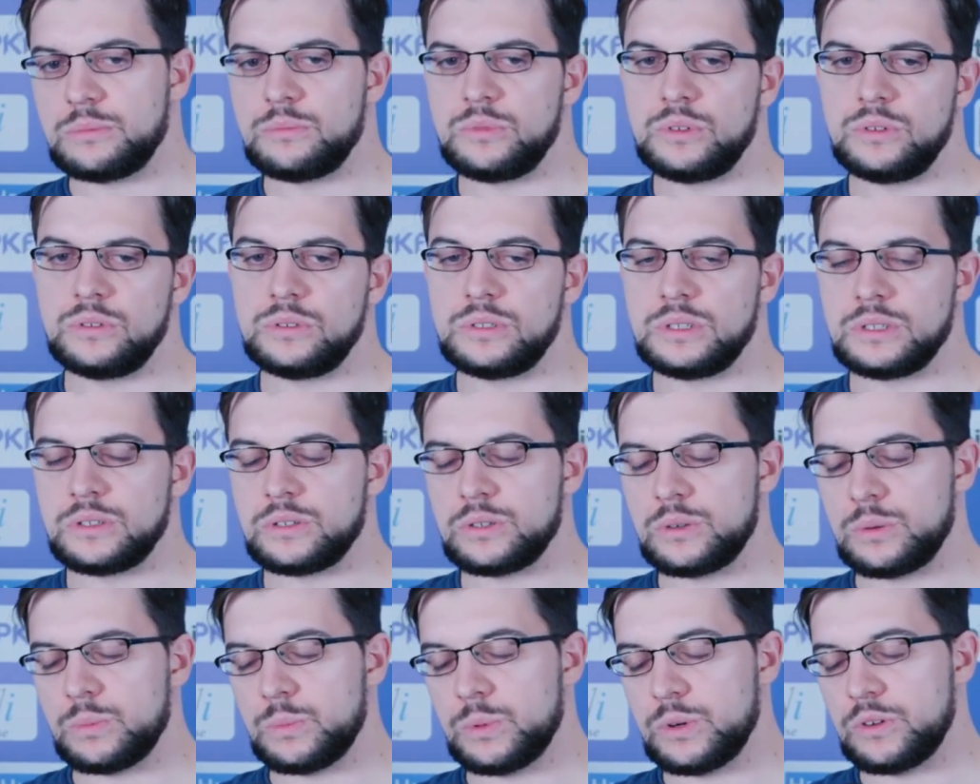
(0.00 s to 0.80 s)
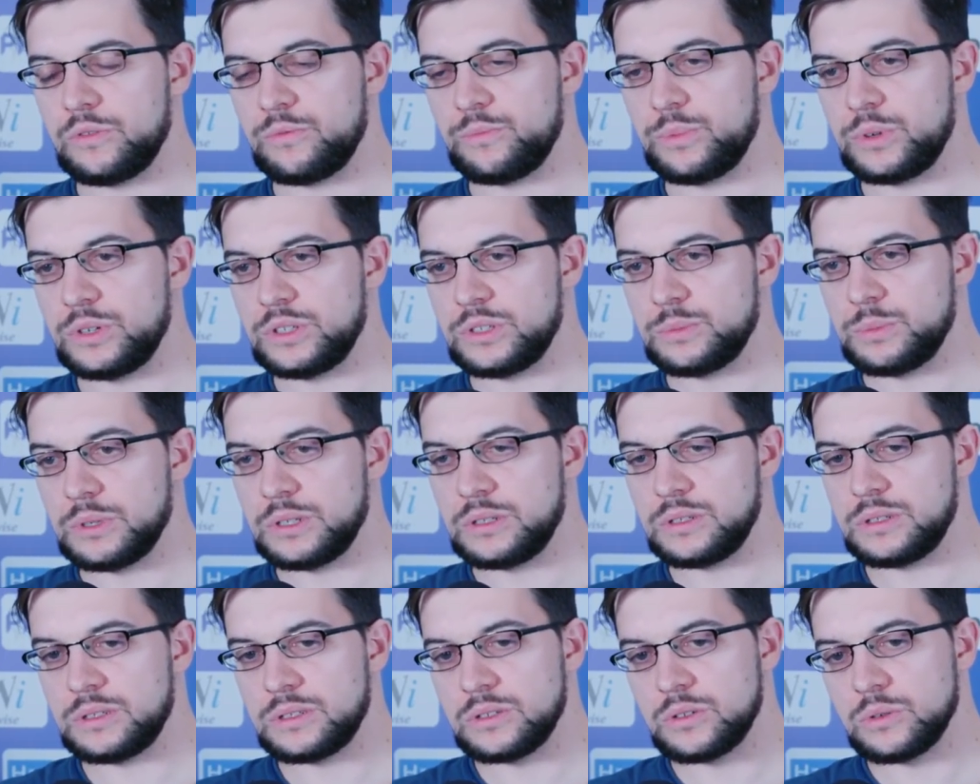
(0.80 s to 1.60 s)
I'm losing a couple of points,
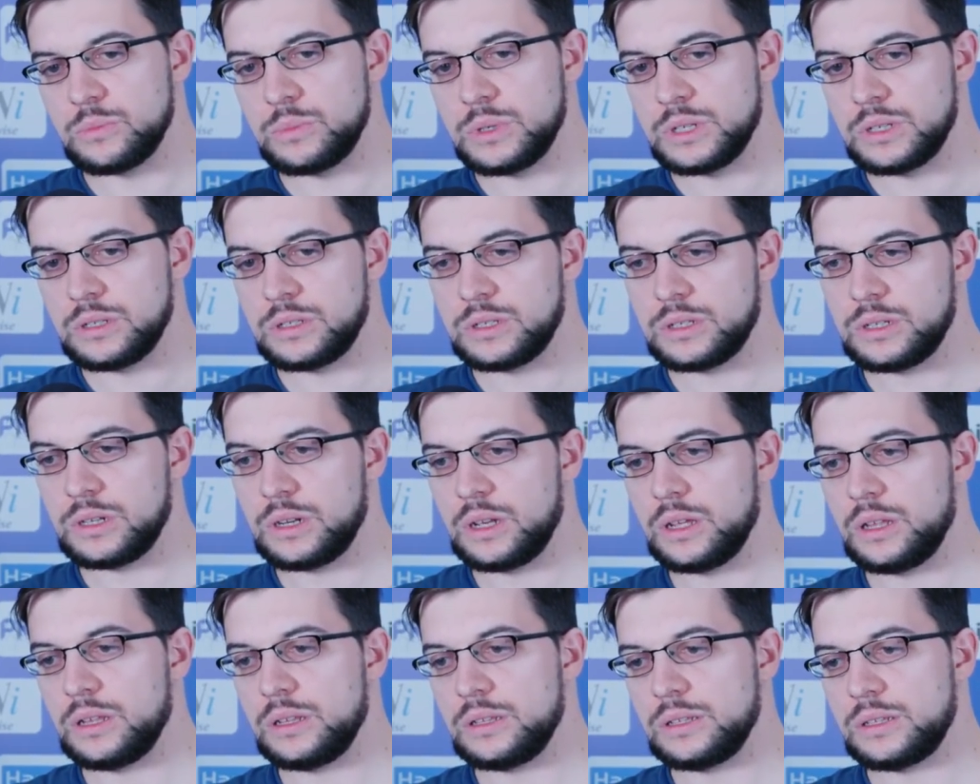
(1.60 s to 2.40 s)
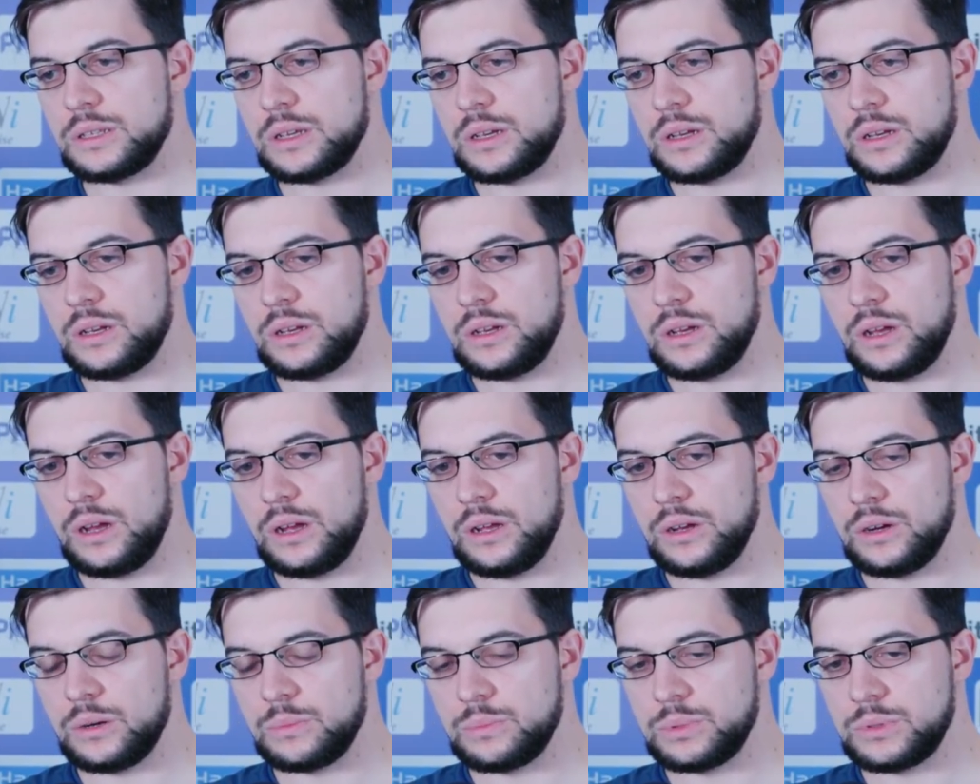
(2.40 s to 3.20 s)
but it's no big deal, and uh,
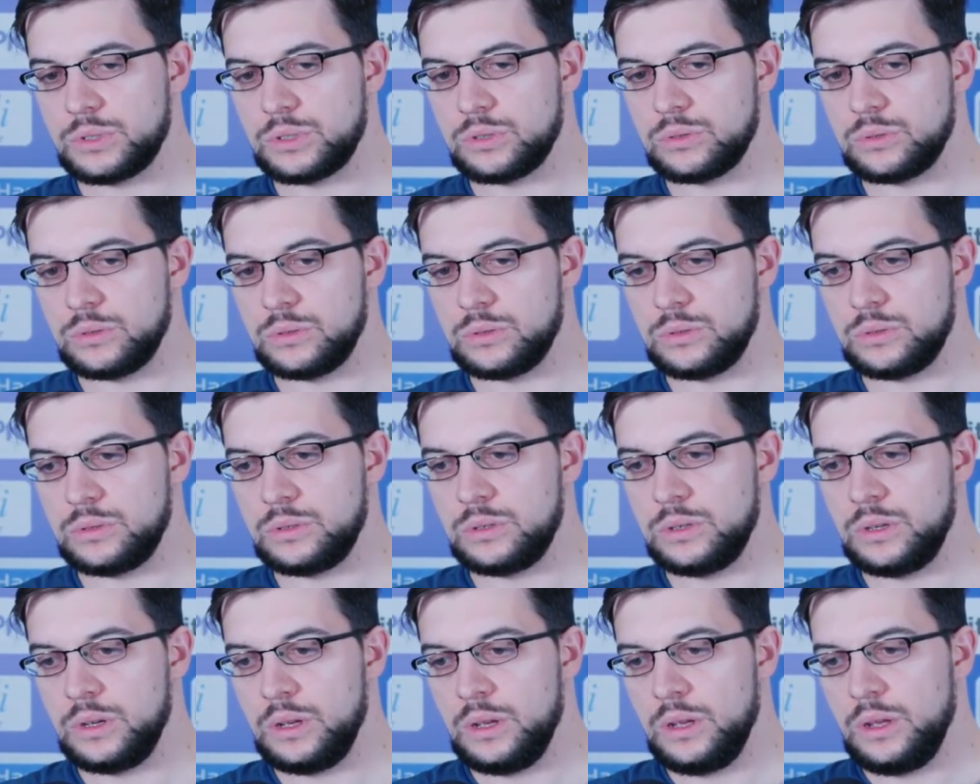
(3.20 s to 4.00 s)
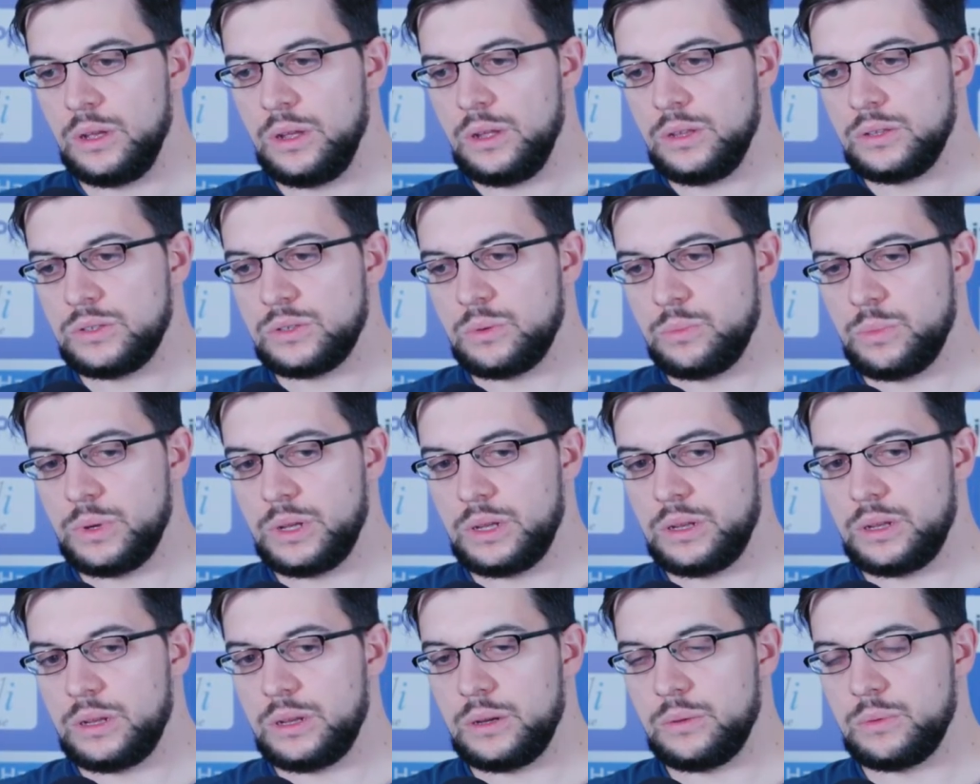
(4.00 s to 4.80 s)
I hope to to
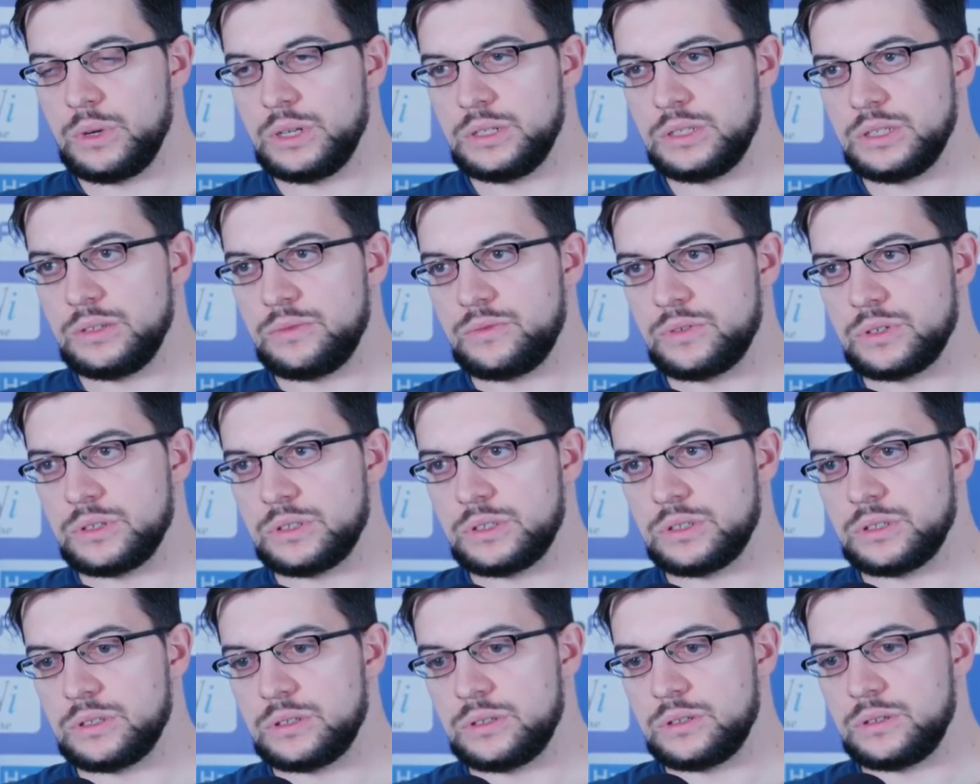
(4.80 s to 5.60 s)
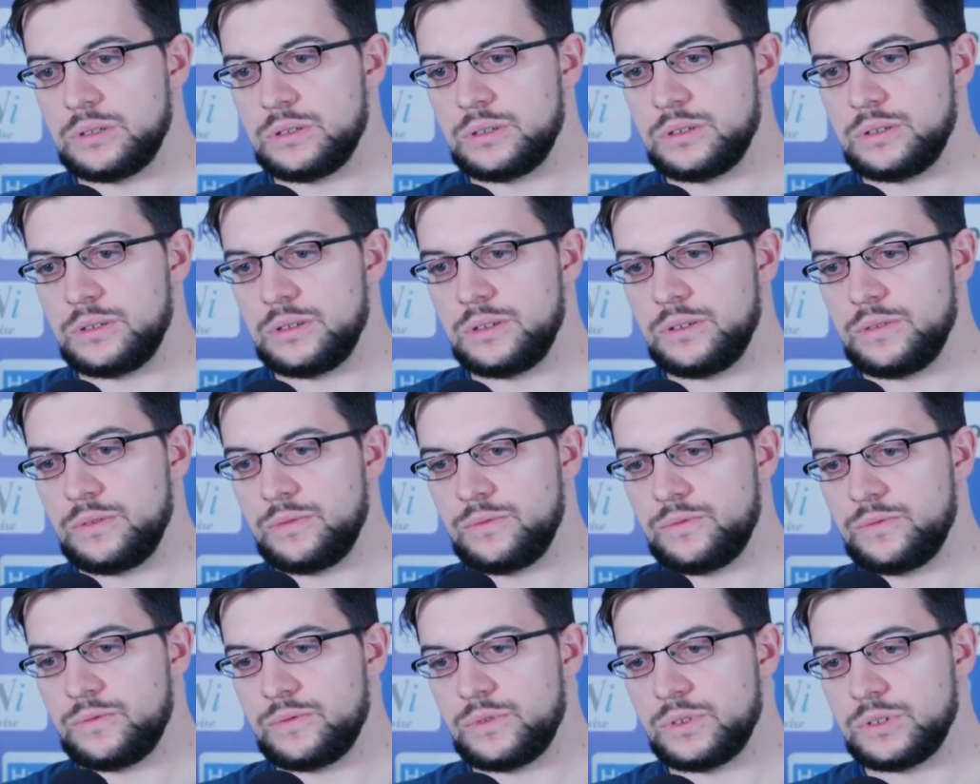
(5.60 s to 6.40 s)
be ready for the
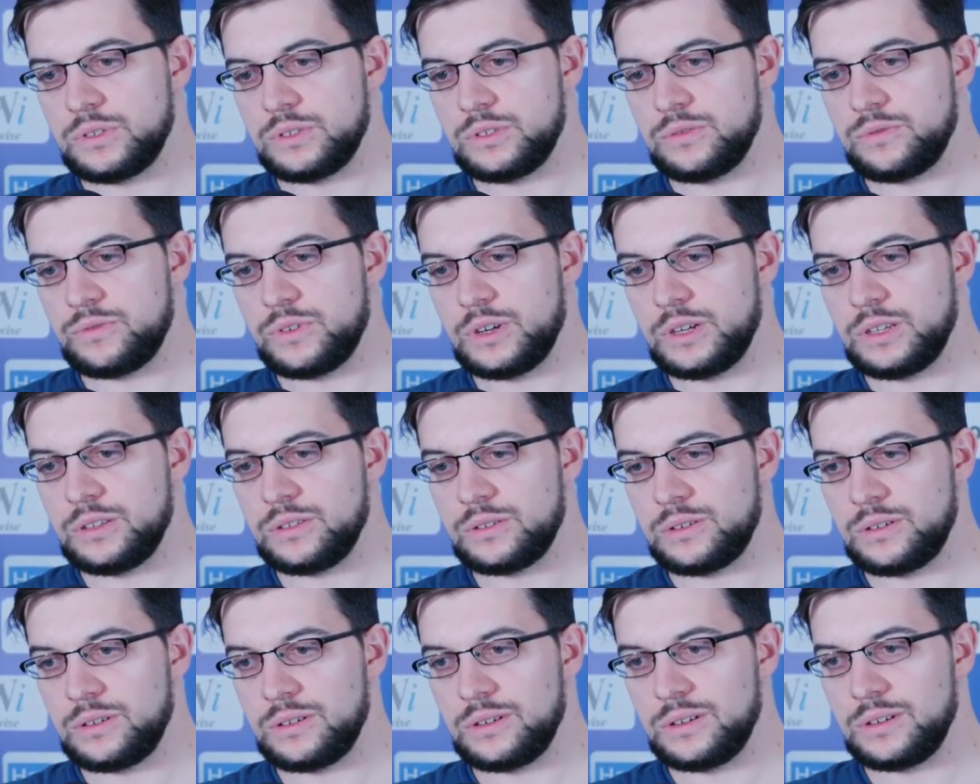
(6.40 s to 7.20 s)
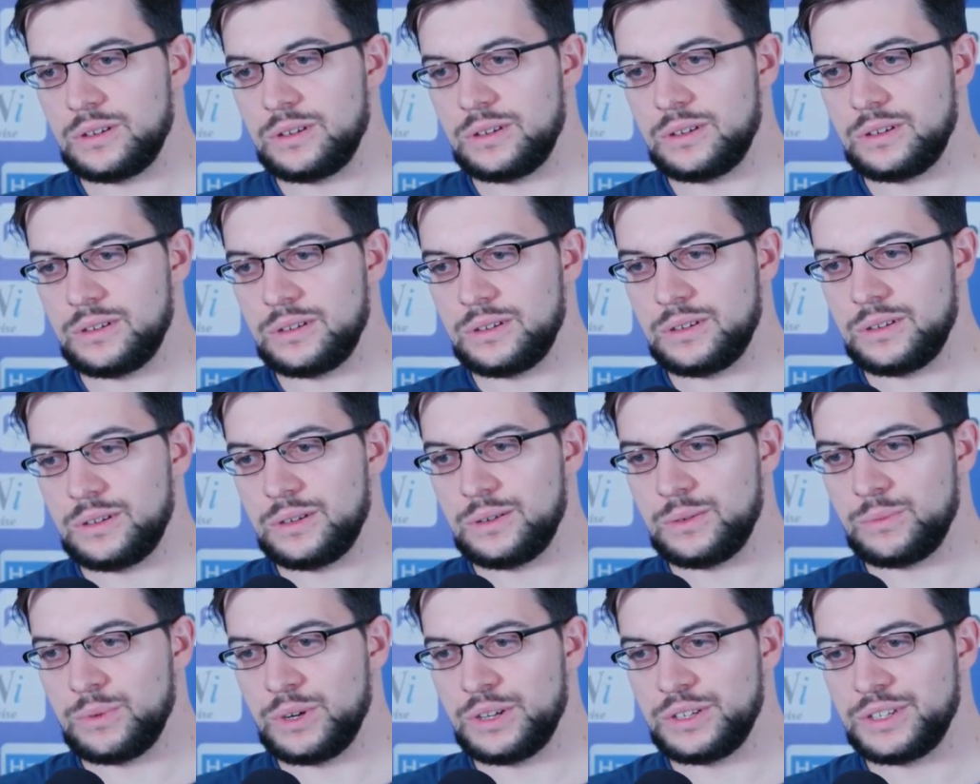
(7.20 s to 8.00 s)
for the final
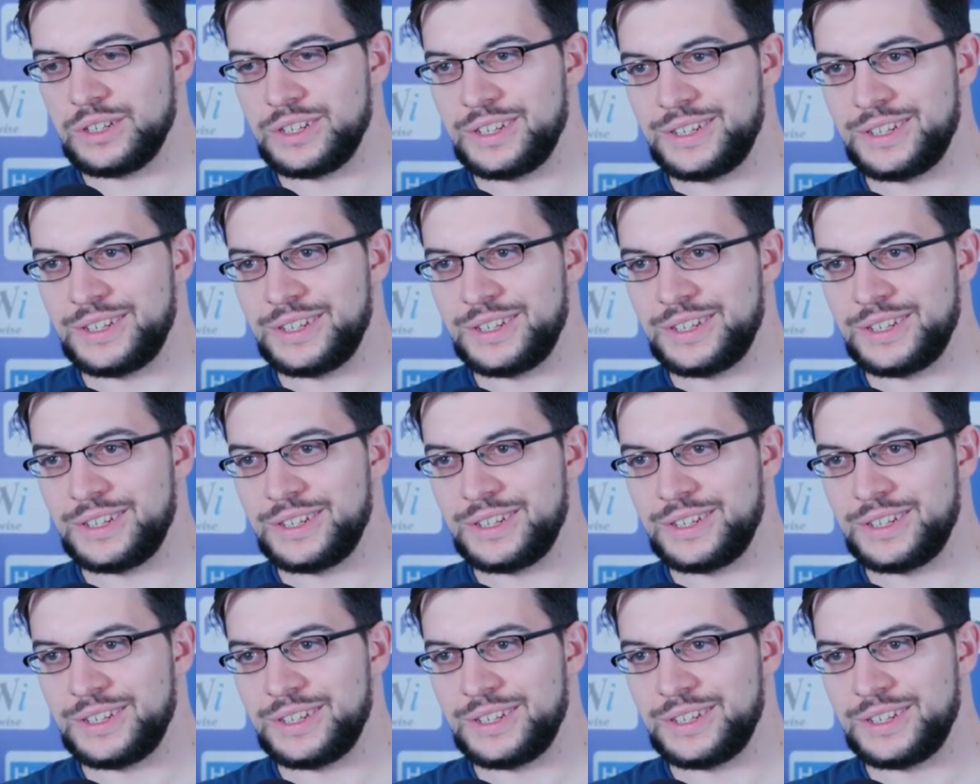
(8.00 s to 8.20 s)
uh, one.